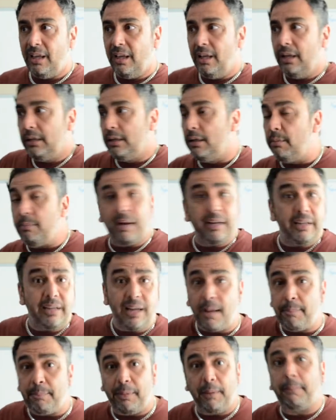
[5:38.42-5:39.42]
you might
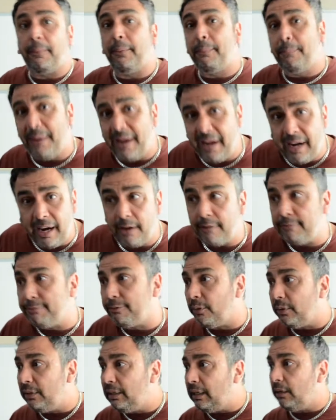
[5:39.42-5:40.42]
not be prepared
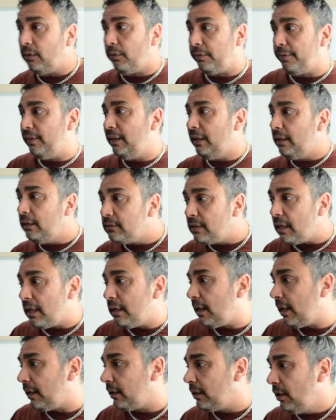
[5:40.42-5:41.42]
for little things that
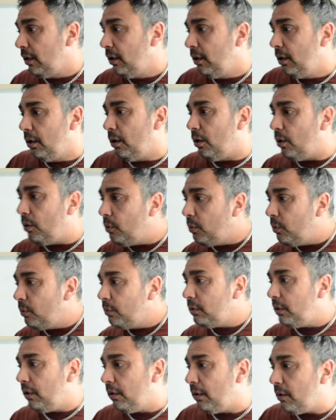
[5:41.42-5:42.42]
like, oh,
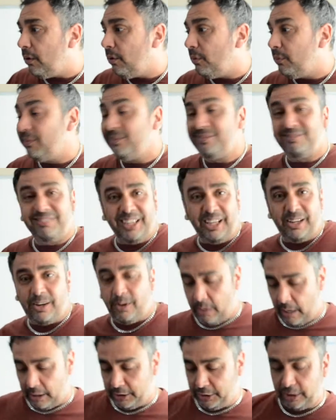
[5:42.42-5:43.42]

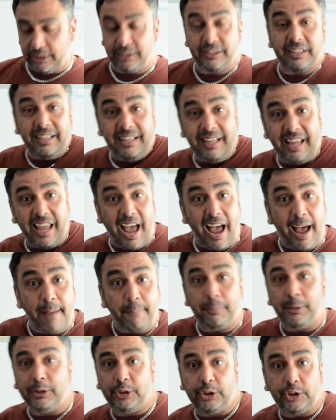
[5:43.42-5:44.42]
adjusting the
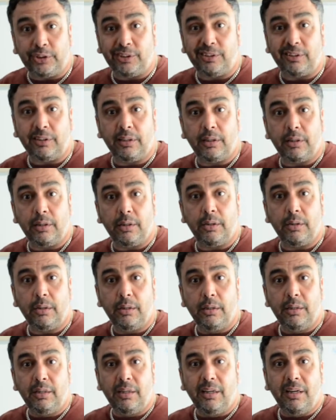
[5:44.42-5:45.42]
aperture,
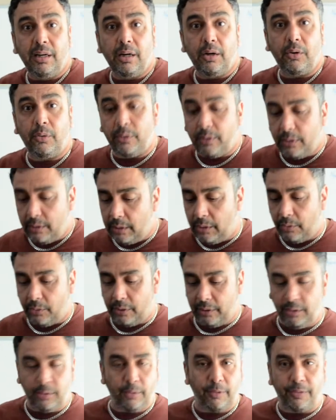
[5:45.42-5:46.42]
or
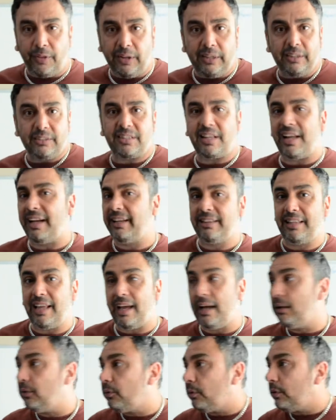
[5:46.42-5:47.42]
little things like
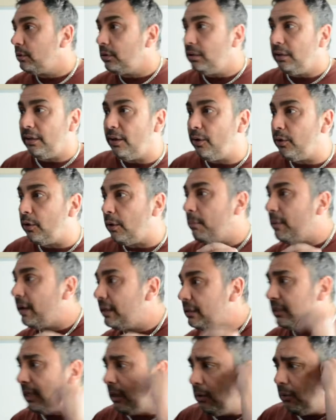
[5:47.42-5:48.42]
that. Or, you might
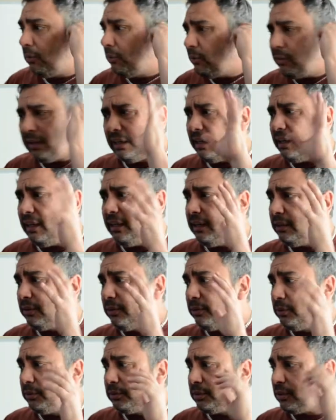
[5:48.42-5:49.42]
say, oh, I don't
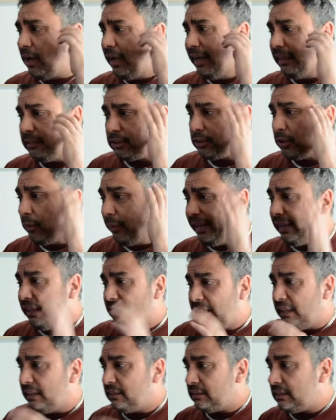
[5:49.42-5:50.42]
know, it's
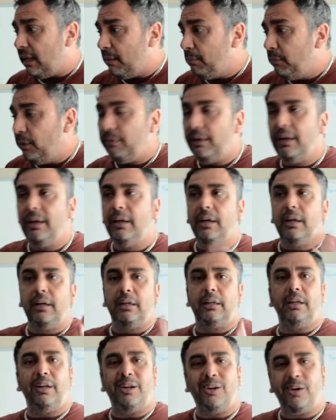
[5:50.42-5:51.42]
squealing, it's something.
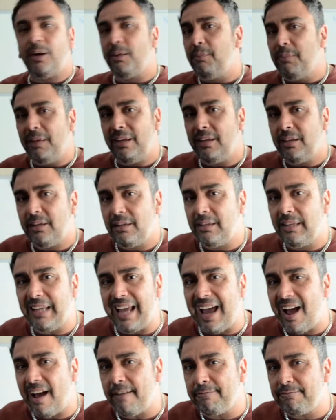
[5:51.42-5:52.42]
You know what I mean? You
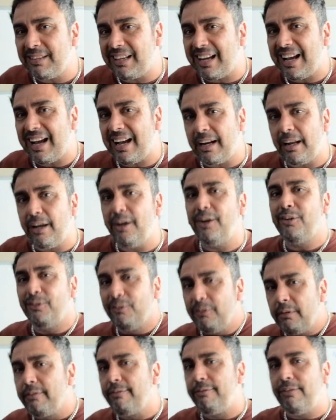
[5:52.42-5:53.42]
have to kind of
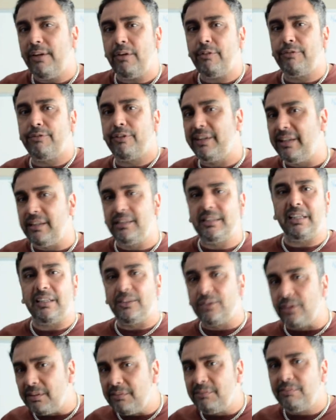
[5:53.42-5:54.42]
feel for these
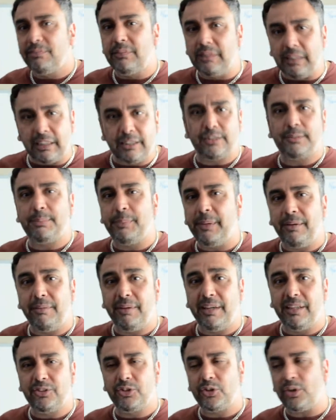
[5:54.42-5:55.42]
things,
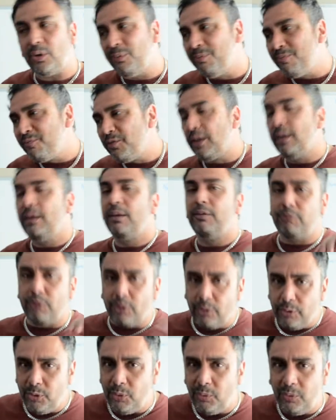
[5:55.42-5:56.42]
experience. So if
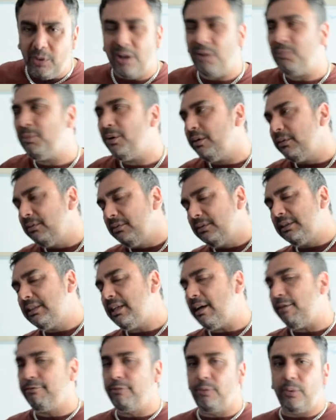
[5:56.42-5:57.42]
you're a newcomer, it's
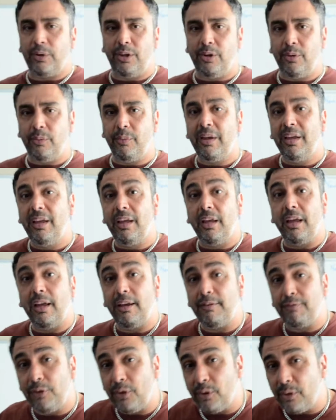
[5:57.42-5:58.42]
not for you.
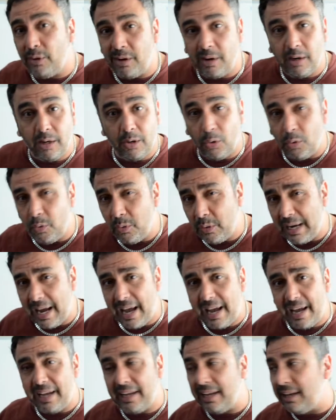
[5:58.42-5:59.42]
If you're an old
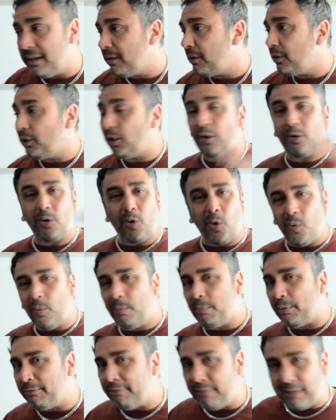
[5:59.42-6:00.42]
guy, you're old
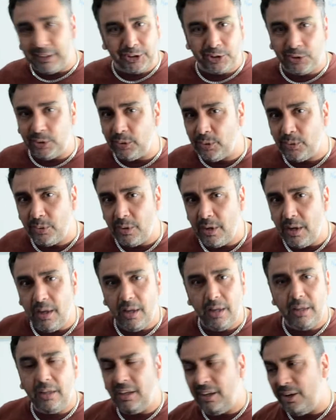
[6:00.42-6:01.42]
professional,
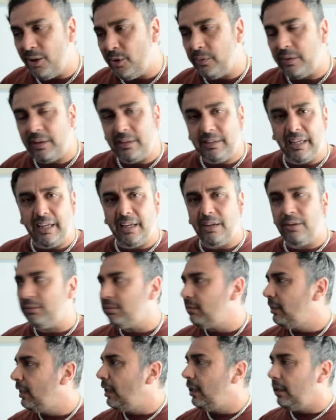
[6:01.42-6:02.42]
you know the deal.
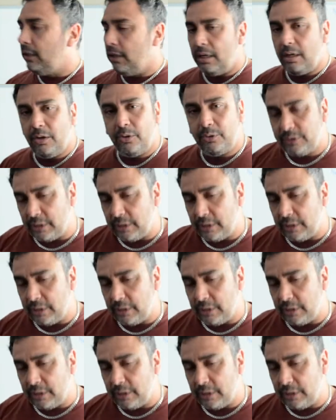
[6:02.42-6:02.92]
You know it's a